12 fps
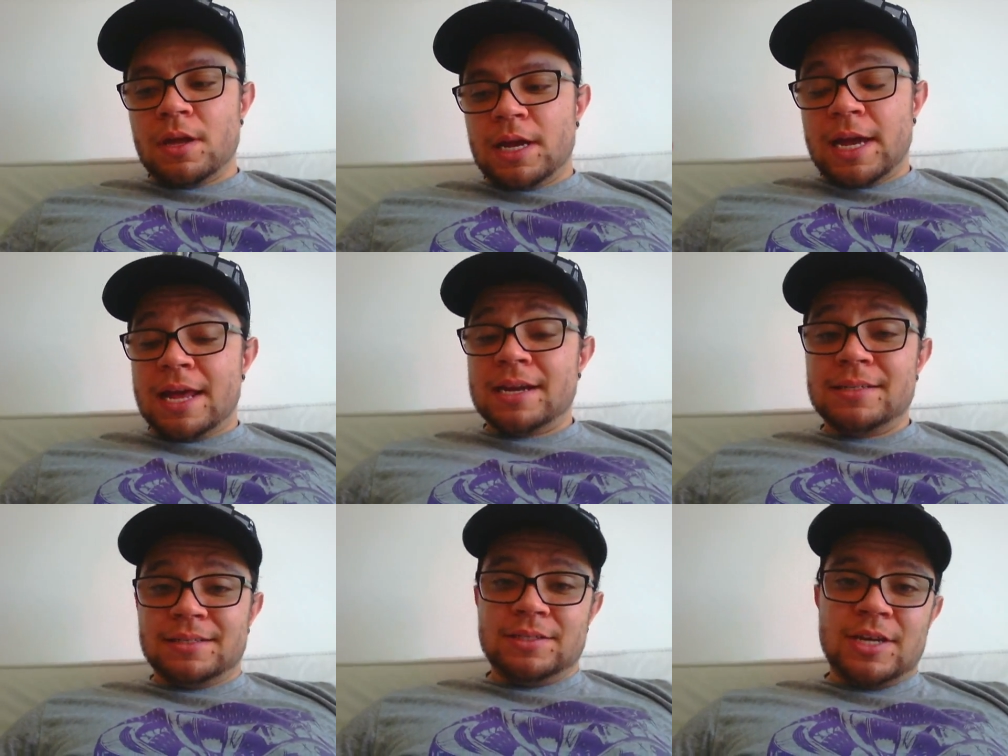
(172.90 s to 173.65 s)
I
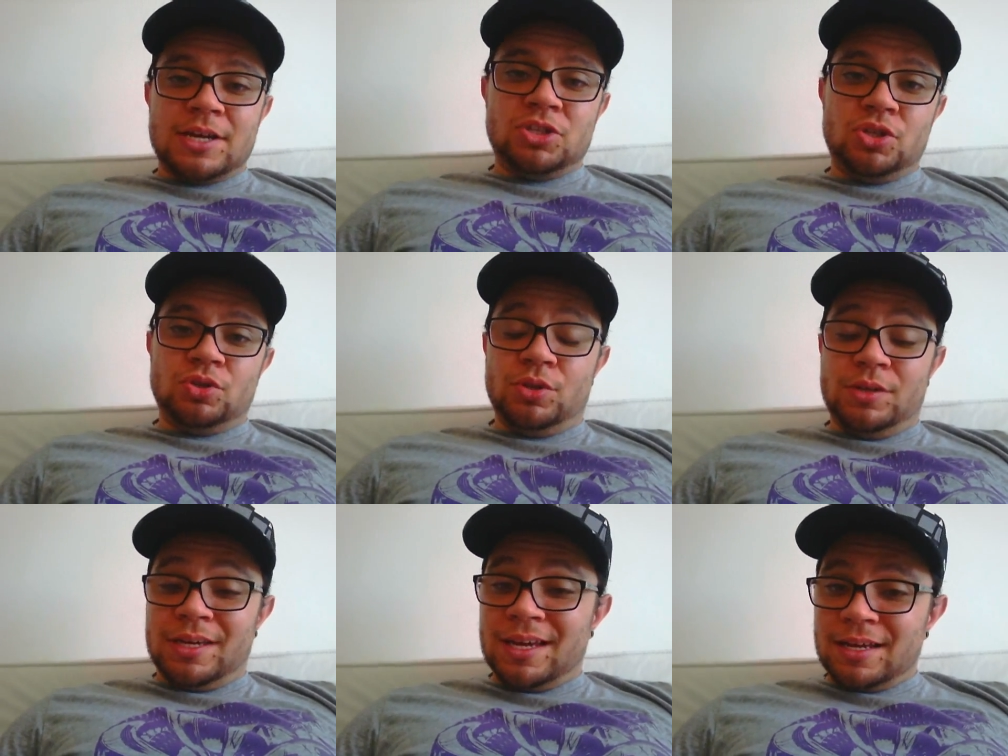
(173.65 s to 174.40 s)
highly suggest you to
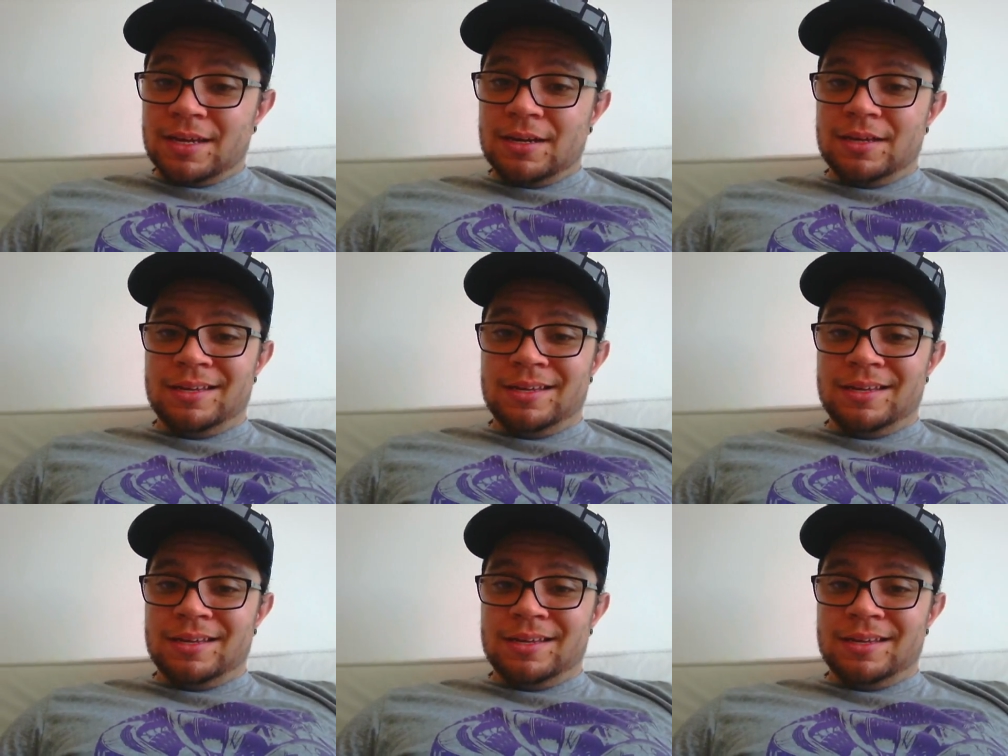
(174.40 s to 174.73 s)
get it.